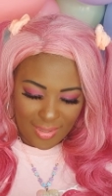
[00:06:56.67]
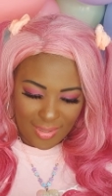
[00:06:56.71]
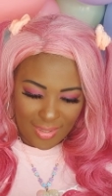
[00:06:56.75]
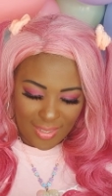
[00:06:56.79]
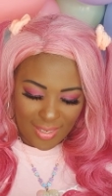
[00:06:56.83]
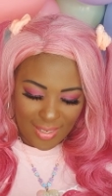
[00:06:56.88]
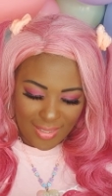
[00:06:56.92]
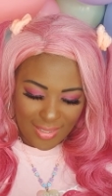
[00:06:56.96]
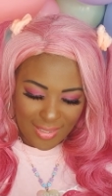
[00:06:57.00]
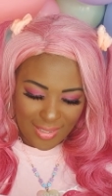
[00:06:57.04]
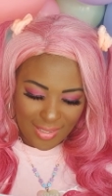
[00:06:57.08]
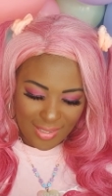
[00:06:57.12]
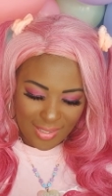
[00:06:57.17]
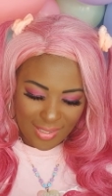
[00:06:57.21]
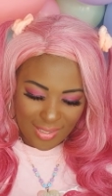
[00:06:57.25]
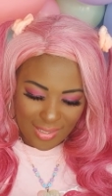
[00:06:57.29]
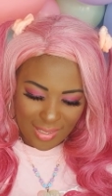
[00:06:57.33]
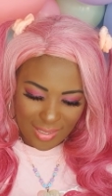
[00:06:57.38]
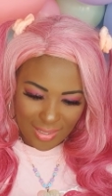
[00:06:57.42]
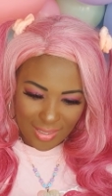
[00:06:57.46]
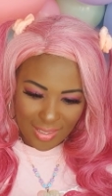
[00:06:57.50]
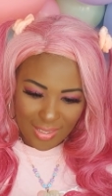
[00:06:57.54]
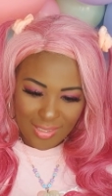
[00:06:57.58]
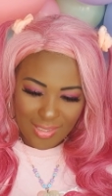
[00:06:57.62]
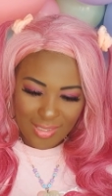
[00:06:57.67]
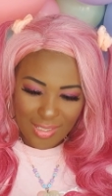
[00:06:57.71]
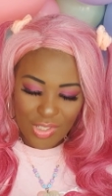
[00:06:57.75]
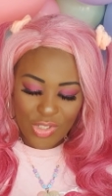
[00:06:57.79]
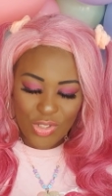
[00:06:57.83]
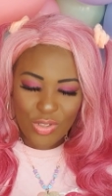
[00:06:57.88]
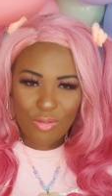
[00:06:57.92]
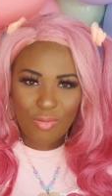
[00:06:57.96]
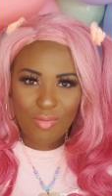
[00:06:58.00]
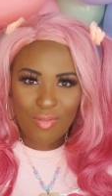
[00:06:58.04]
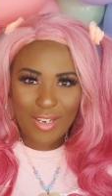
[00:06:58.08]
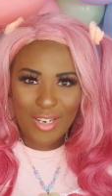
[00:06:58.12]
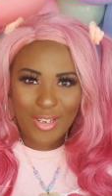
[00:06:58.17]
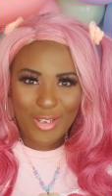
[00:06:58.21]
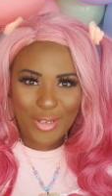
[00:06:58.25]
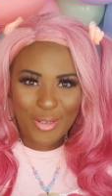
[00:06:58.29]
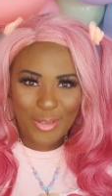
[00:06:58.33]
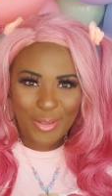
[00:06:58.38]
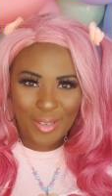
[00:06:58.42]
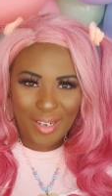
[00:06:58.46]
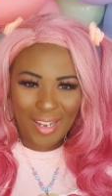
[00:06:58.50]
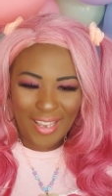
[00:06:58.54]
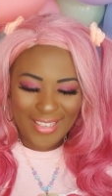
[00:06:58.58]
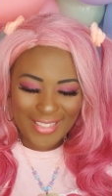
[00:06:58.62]
That's such a really
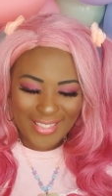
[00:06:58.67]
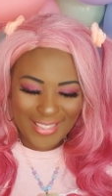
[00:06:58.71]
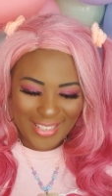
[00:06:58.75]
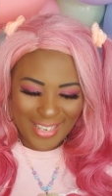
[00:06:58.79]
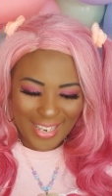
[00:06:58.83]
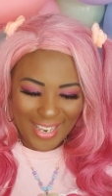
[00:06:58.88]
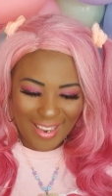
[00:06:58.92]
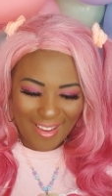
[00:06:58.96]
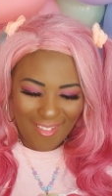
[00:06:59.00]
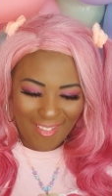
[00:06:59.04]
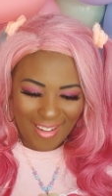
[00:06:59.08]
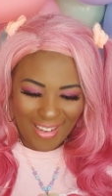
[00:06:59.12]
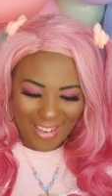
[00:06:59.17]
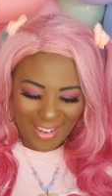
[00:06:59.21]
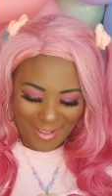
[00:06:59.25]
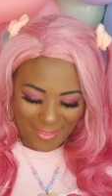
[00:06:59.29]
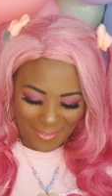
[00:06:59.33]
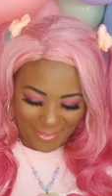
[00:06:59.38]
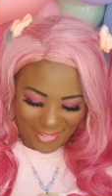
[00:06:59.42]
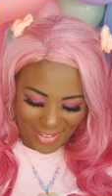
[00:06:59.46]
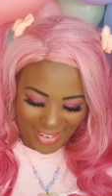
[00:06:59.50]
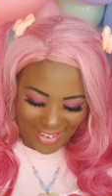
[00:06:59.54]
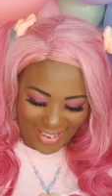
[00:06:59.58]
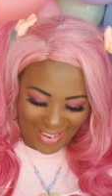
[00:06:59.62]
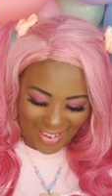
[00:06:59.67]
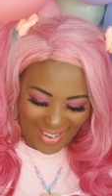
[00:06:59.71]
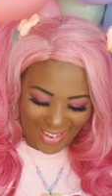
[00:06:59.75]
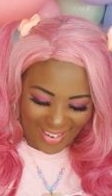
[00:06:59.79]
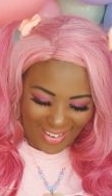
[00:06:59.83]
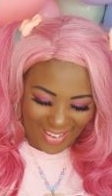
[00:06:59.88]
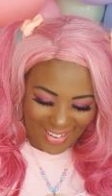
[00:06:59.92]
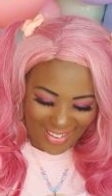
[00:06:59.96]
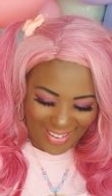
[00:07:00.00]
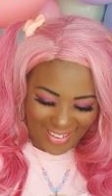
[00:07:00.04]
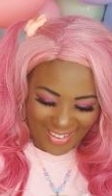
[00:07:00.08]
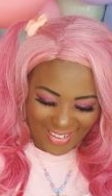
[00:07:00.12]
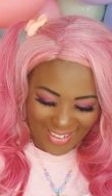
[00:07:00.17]
cool idea. I love it.